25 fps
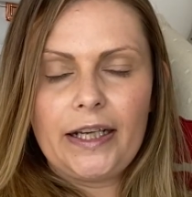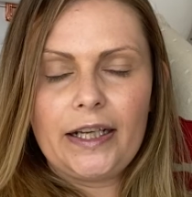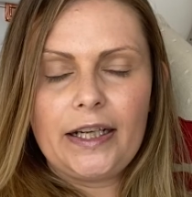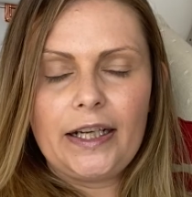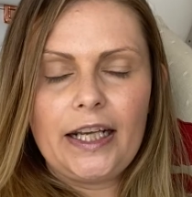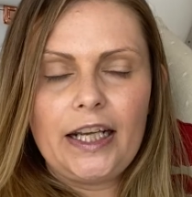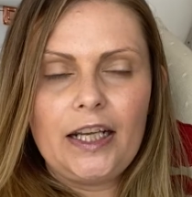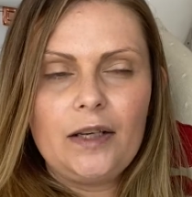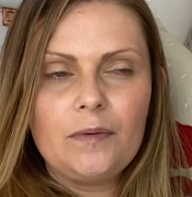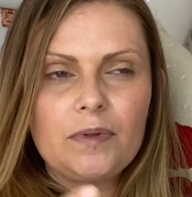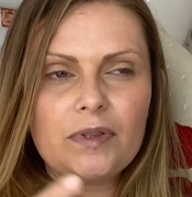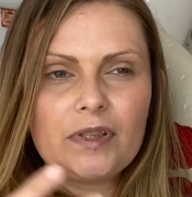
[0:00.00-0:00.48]
And
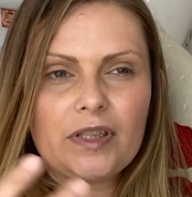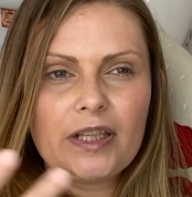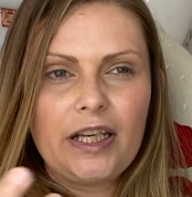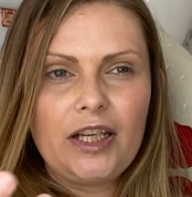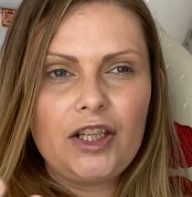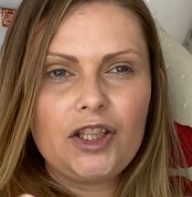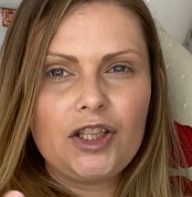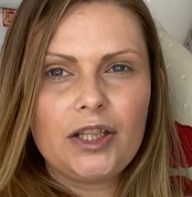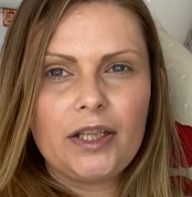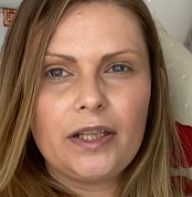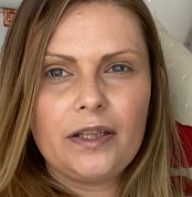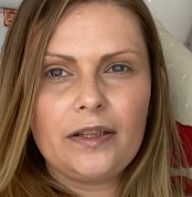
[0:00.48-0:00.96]
he was
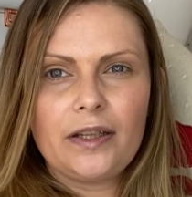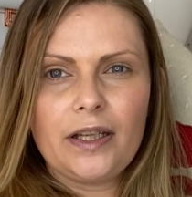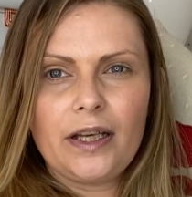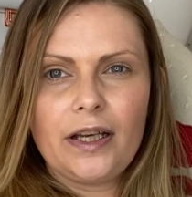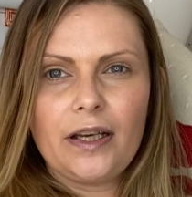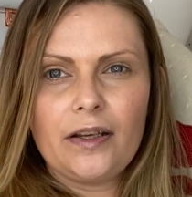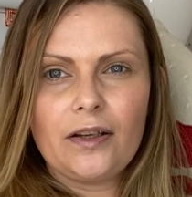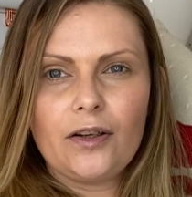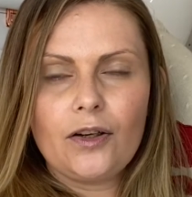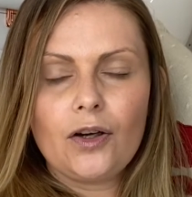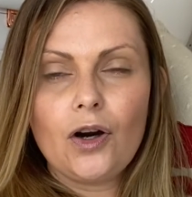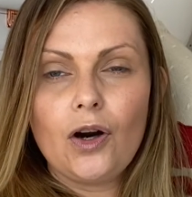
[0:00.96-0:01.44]
teaching
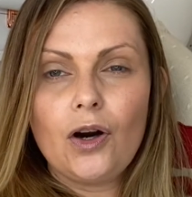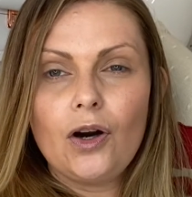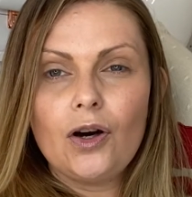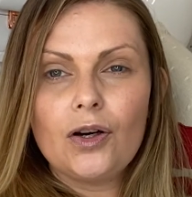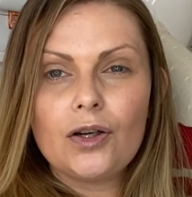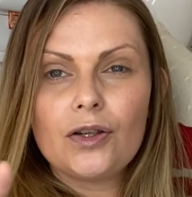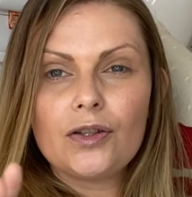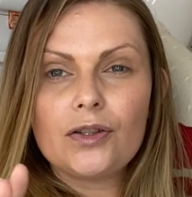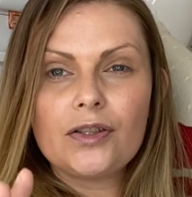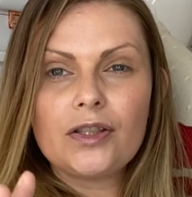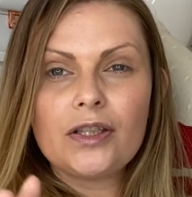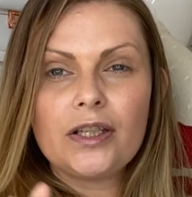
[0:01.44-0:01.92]
that
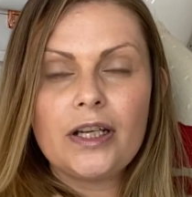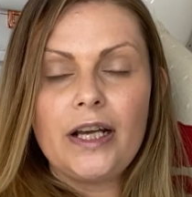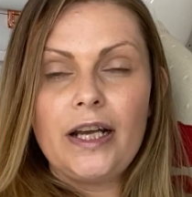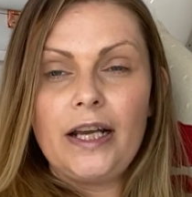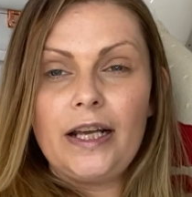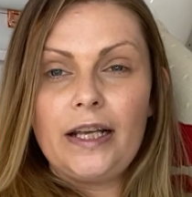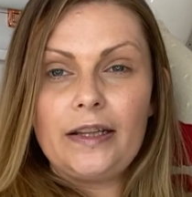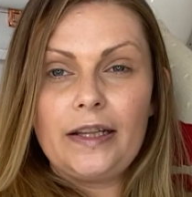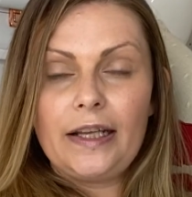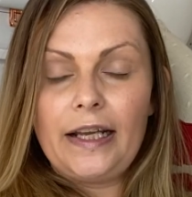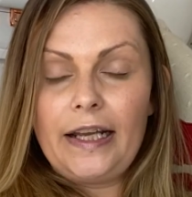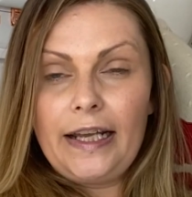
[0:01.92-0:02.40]
God,
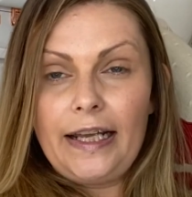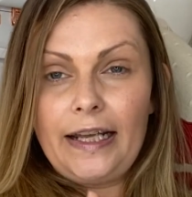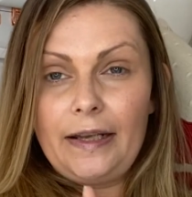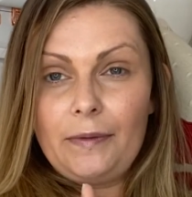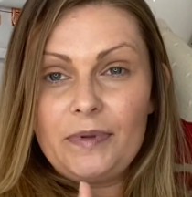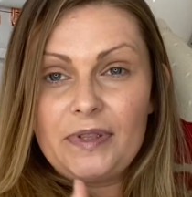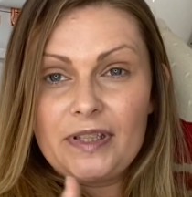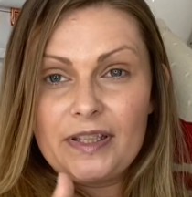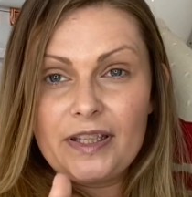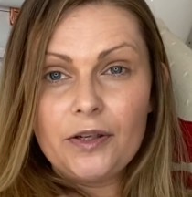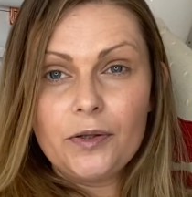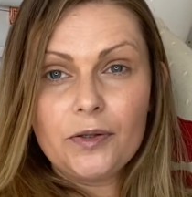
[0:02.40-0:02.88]
that he
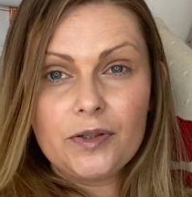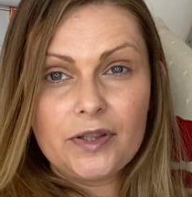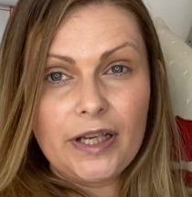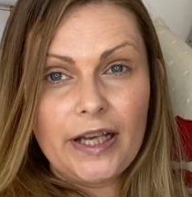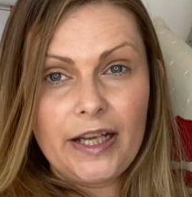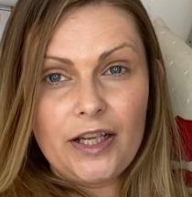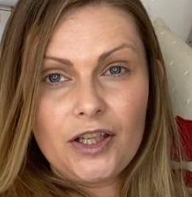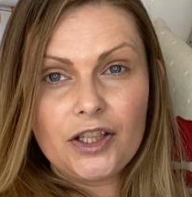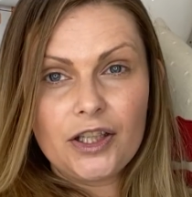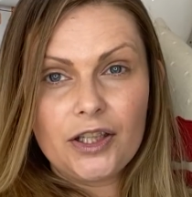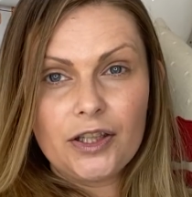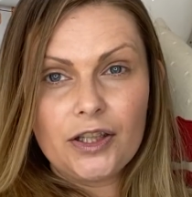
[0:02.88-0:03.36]
was still
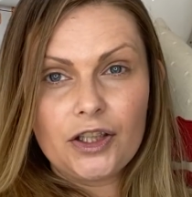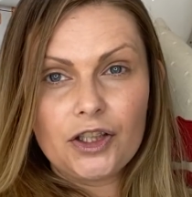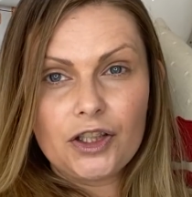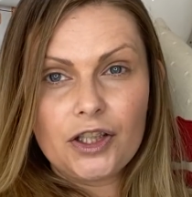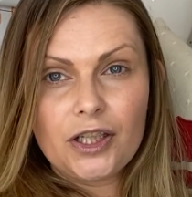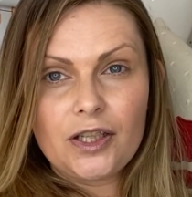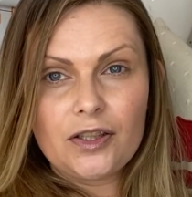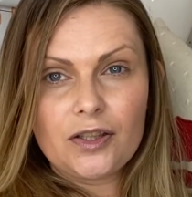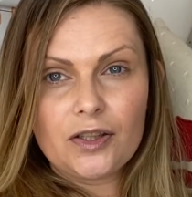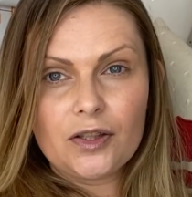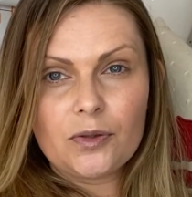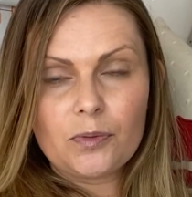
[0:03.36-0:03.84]
teaching that
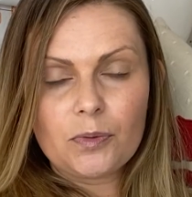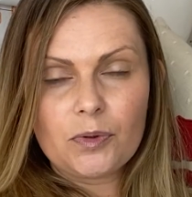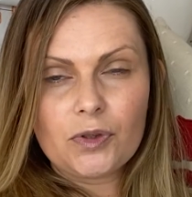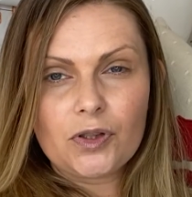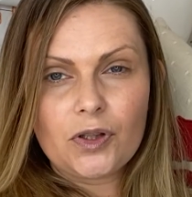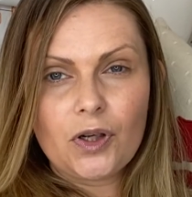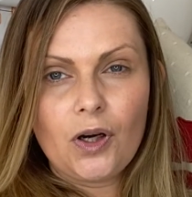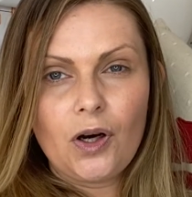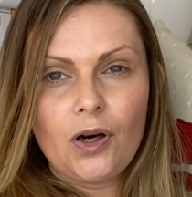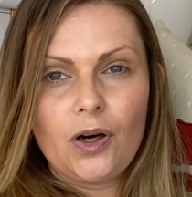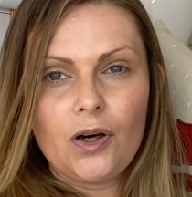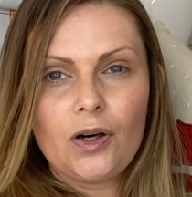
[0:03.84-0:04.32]
Jesus was
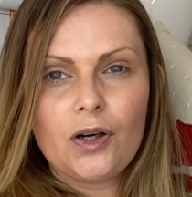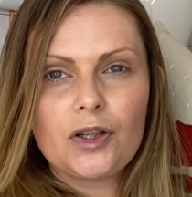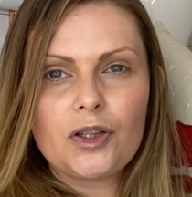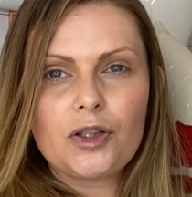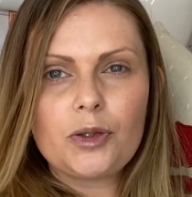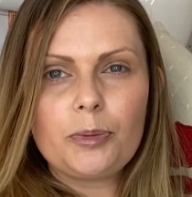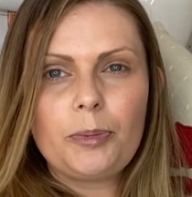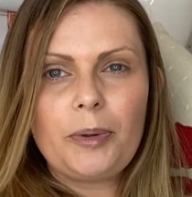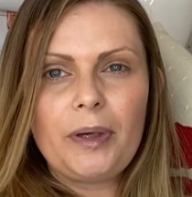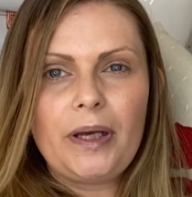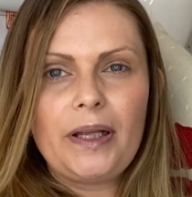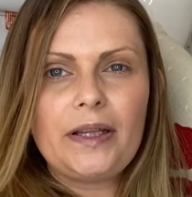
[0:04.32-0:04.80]

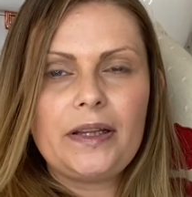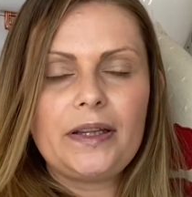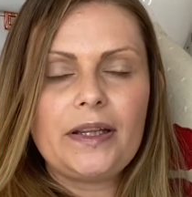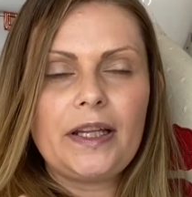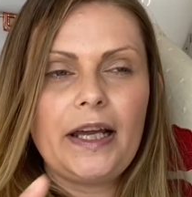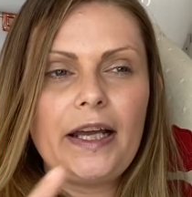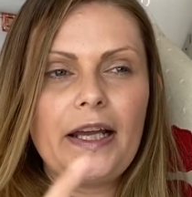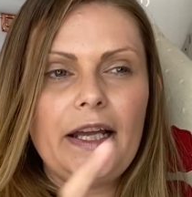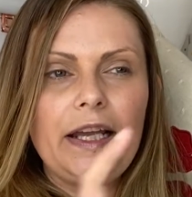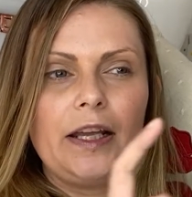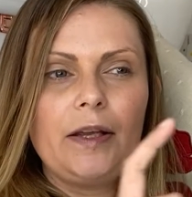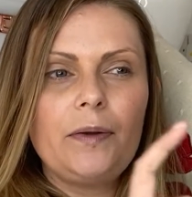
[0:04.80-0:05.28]
God, but
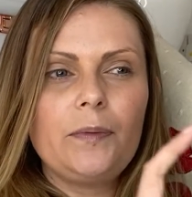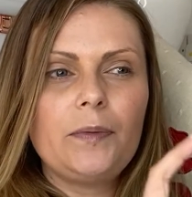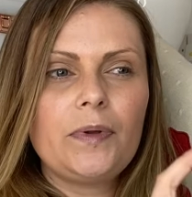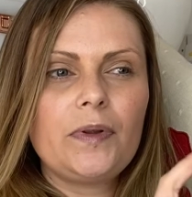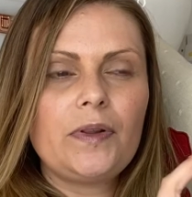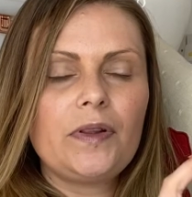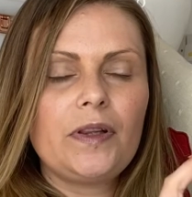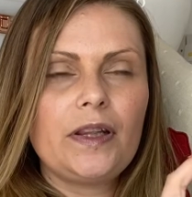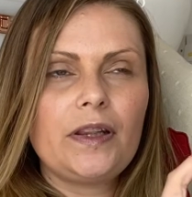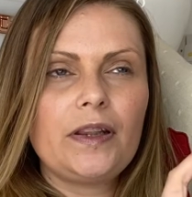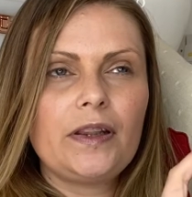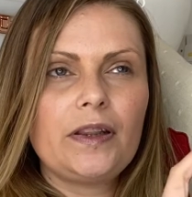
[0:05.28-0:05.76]
that he would,
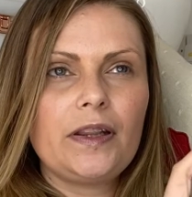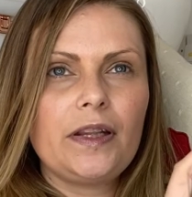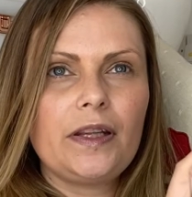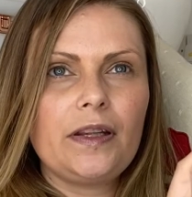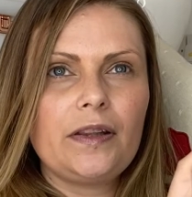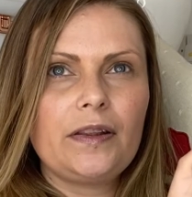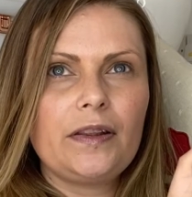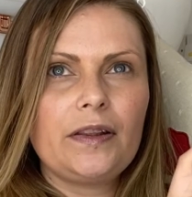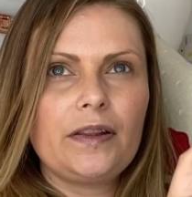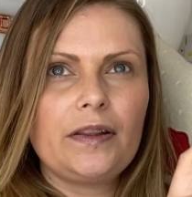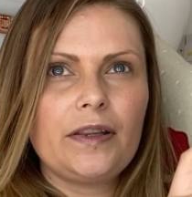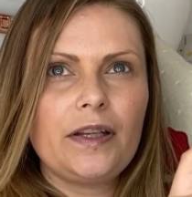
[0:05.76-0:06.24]

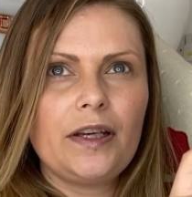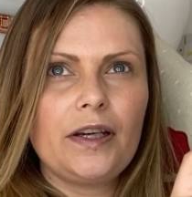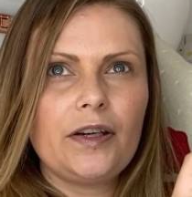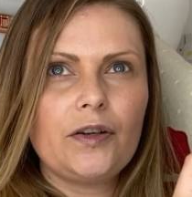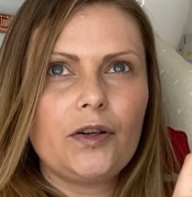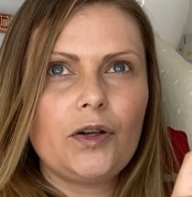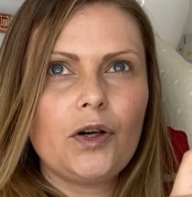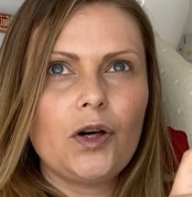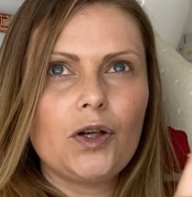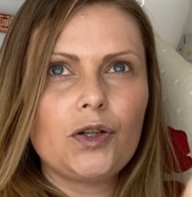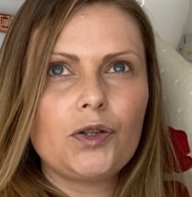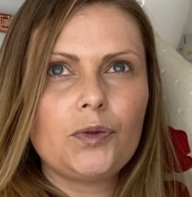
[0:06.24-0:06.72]
that
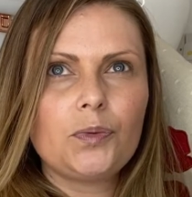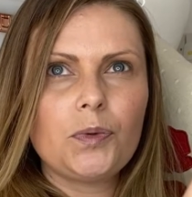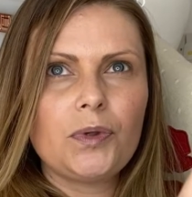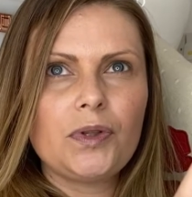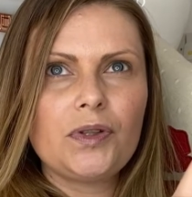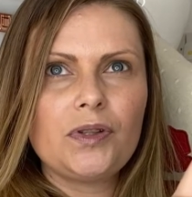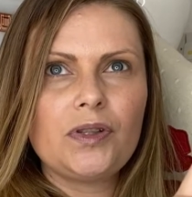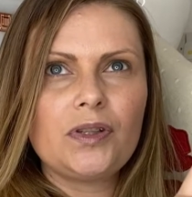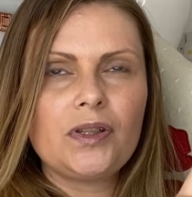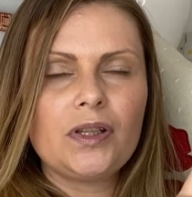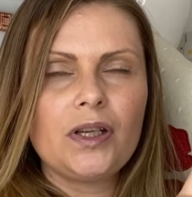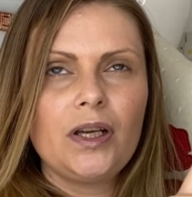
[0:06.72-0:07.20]
that God
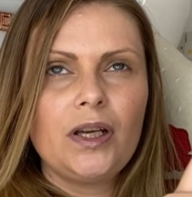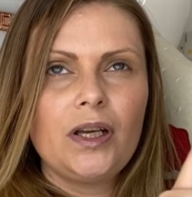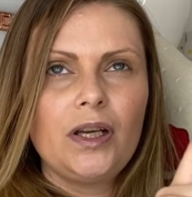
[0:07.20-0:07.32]
was